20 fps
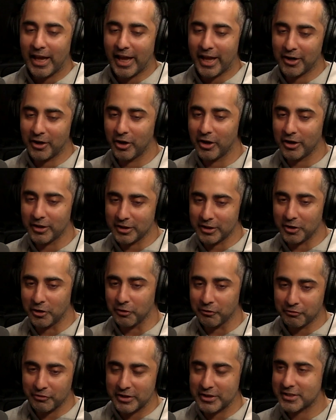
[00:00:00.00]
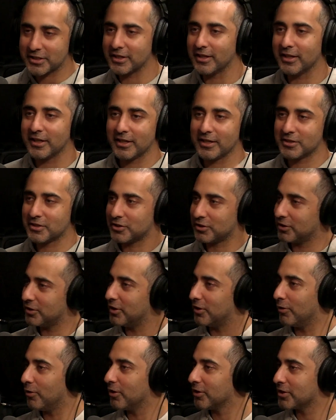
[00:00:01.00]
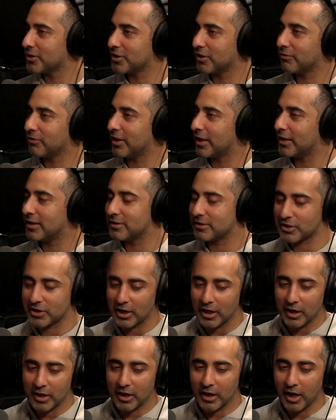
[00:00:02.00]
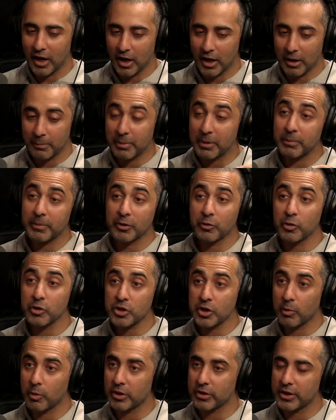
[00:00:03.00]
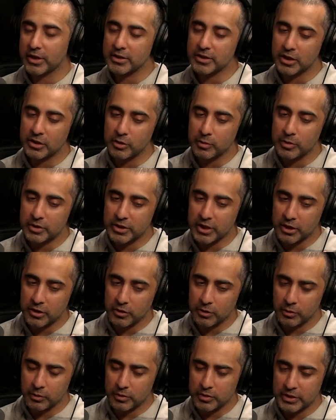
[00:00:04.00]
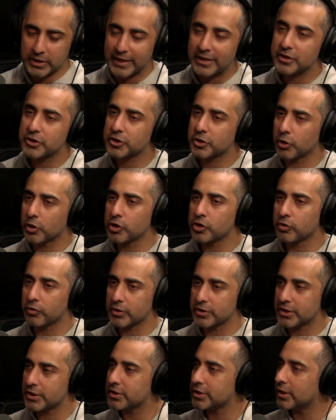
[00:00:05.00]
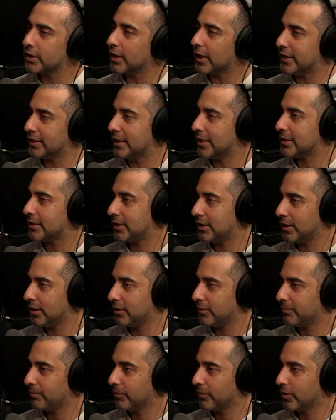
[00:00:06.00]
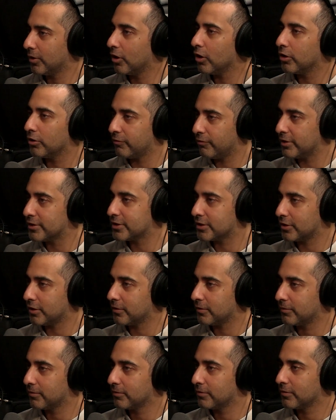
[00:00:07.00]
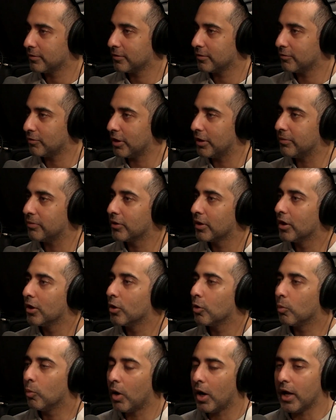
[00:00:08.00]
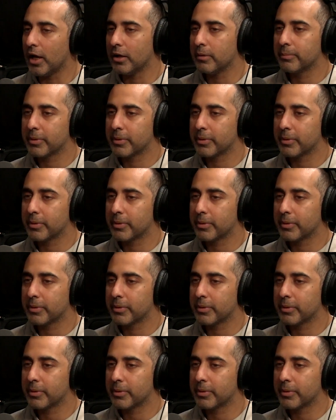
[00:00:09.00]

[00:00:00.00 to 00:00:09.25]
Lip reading: And on, Finsta is, all the stuff that is... But crucially, one of the things they do is they use a search-resistant identity on Finsta, right? Why?